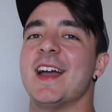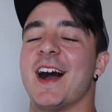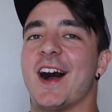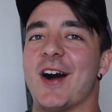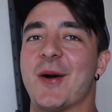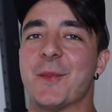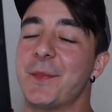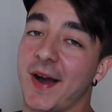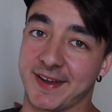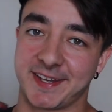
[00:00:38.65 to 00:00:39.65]

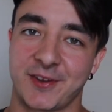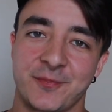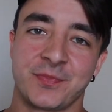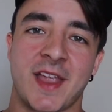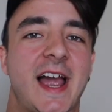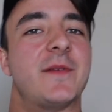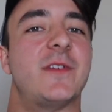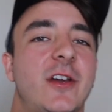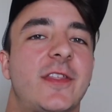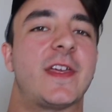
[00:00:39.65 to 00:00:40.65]
But I am
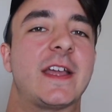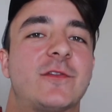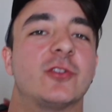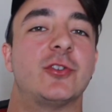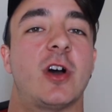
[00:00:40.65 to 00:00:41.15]
very thankful to